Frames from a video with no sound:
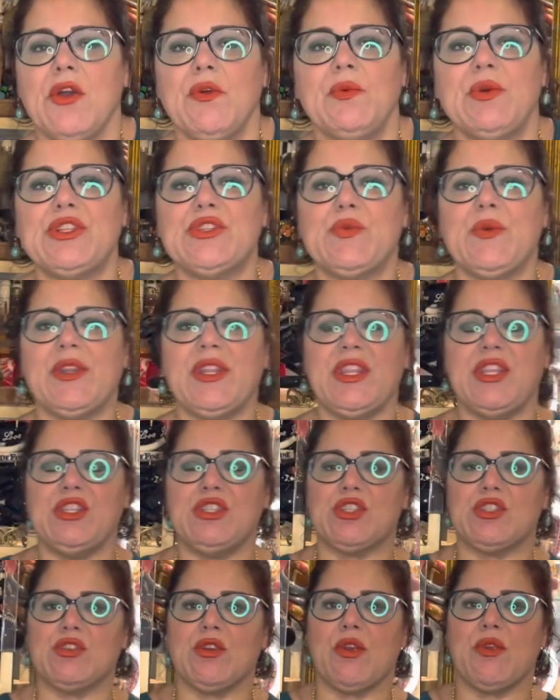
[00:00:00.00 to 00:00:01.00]
which one of
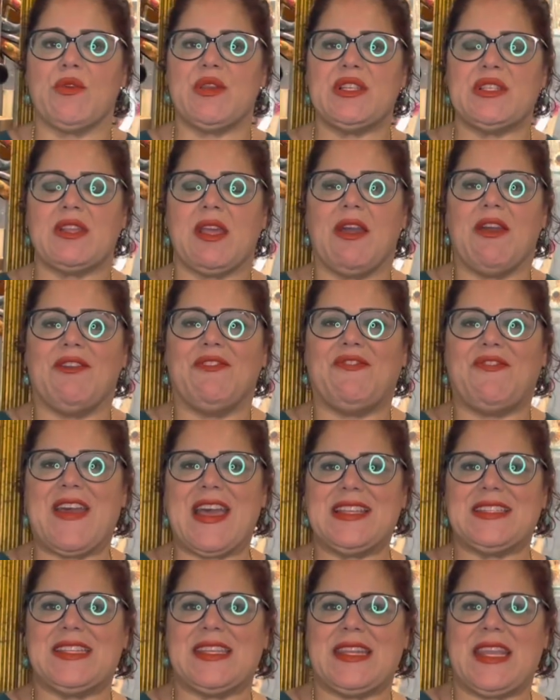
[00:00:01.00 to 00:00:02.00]
these stories
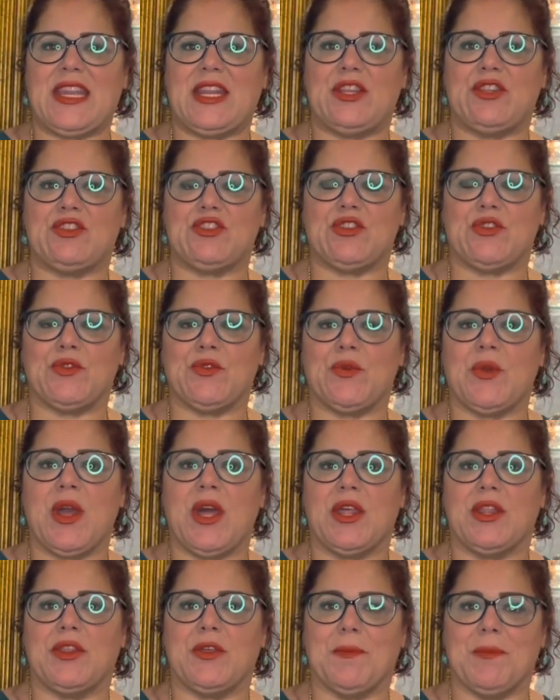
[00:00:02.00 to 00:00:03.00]
fascinated you
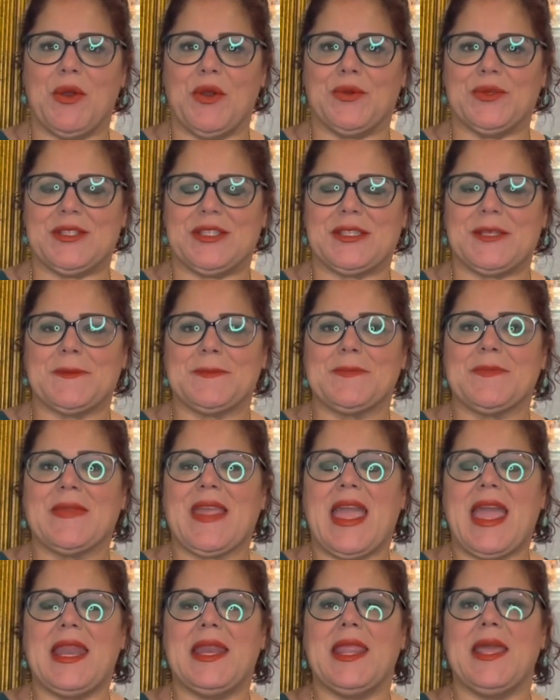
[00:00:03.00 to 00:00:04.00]
the most.
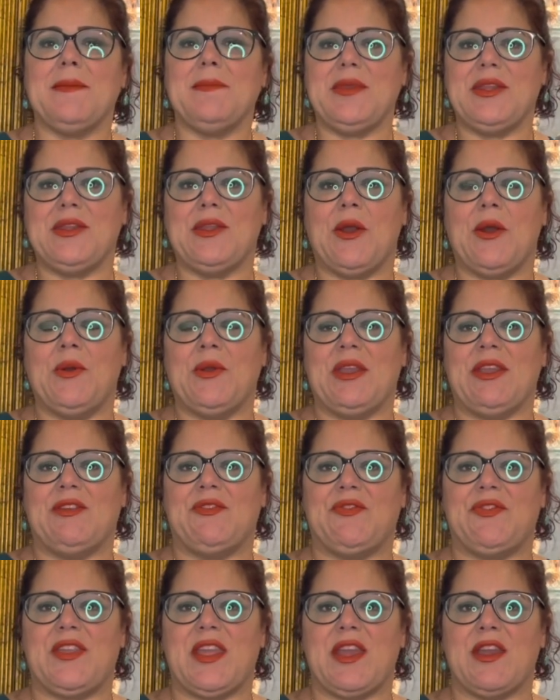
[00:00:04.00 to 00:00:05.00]
And let me know
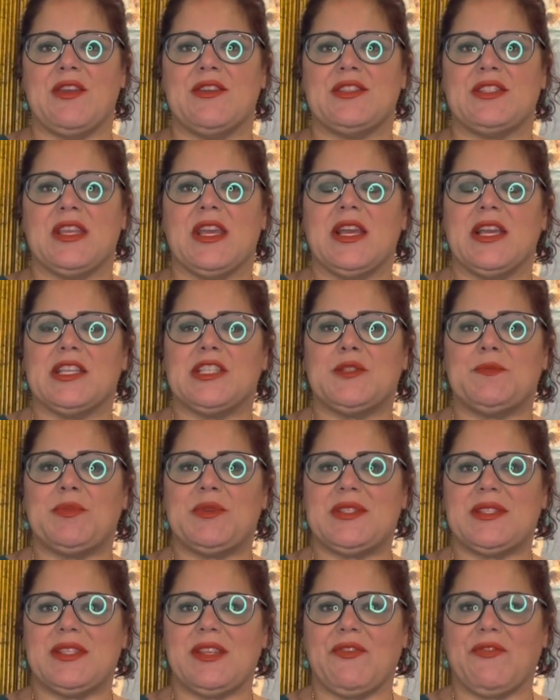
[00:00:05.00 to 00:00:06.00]
if there's a
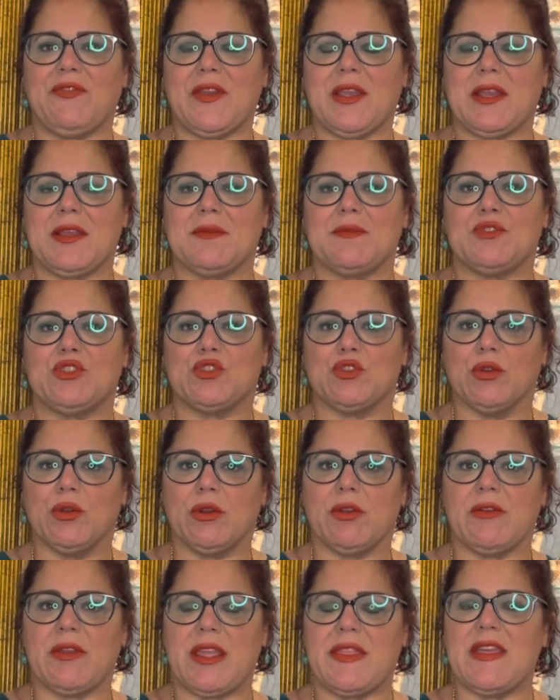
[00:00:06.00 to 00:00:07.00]
specific
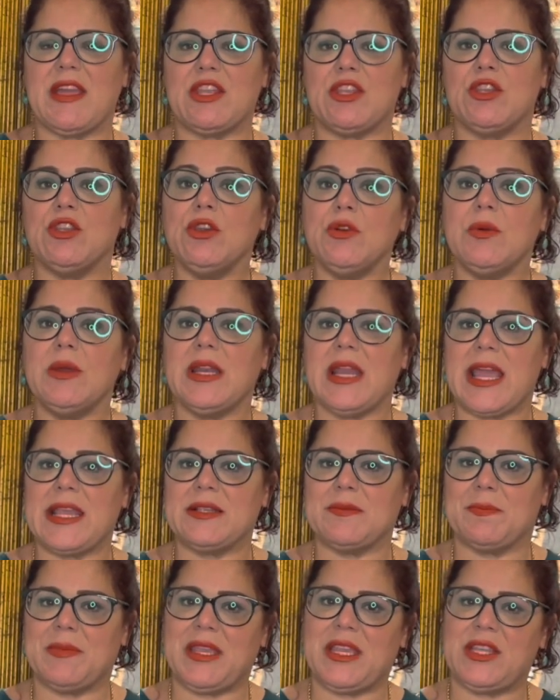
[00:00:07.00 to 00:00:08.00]
jewelry that you would
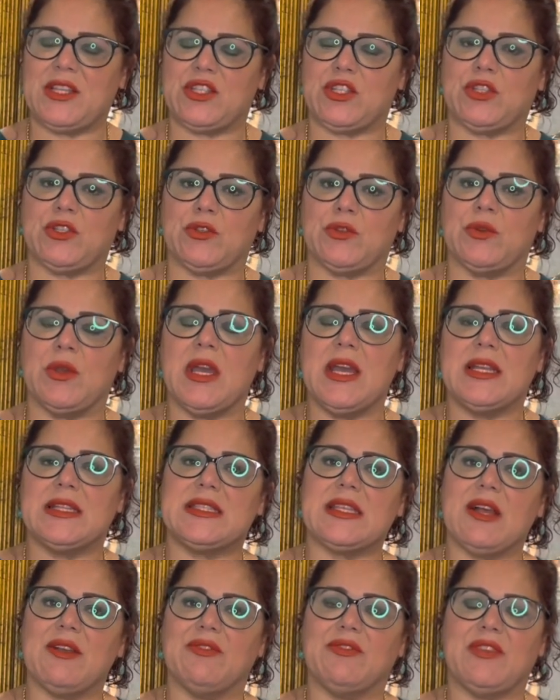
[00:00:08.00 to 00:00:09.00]
like me to
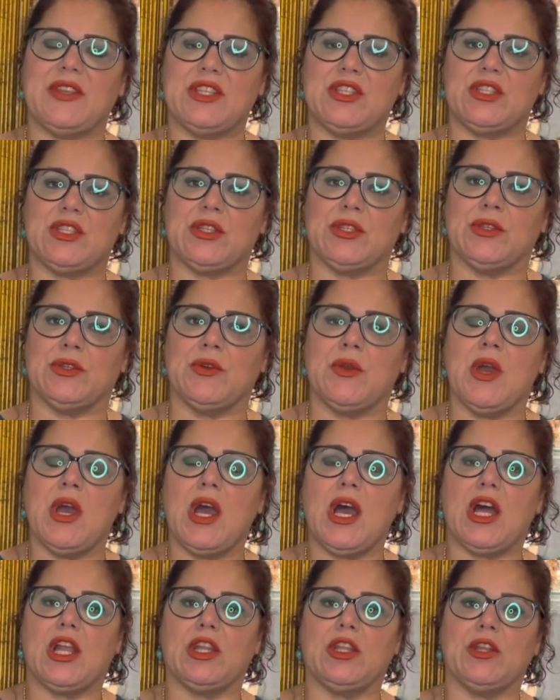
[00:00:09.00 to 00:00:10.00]
delve into
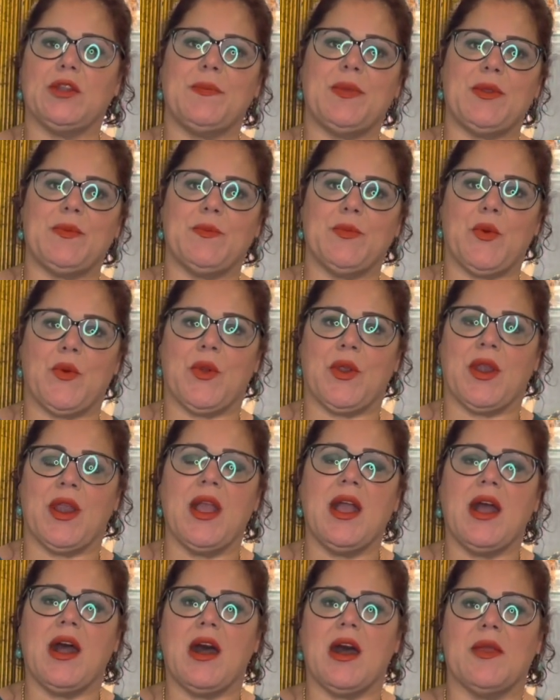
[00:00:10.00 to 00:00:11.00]
a little bit more
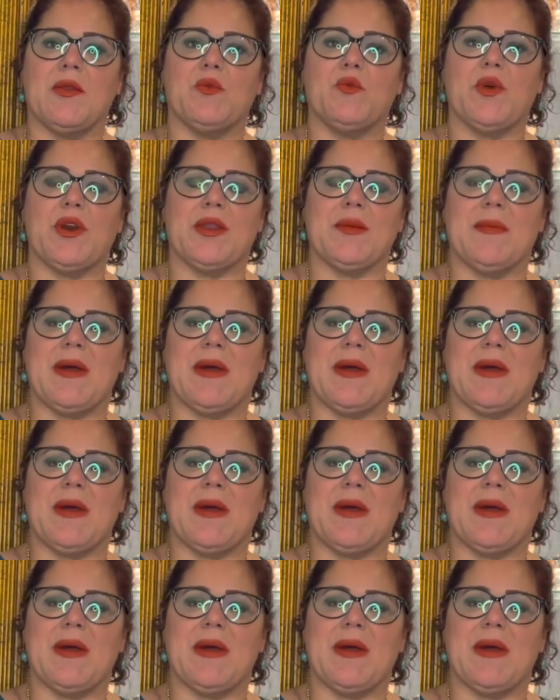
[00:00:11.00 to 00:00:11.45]
on one of